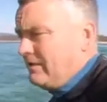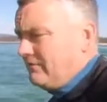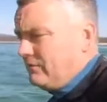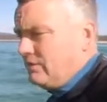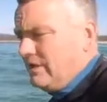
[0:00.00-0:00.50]

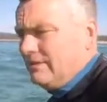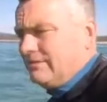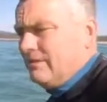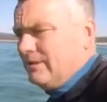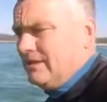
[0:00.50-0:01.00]
If you hit
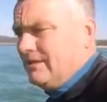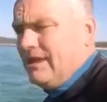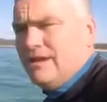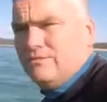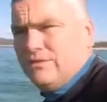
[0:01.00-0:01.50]
somebody in
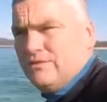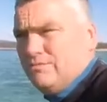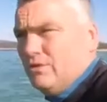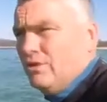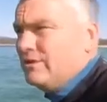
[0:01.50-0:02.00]
the head with
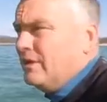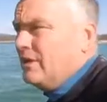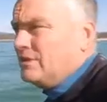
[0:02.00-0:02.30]
your board,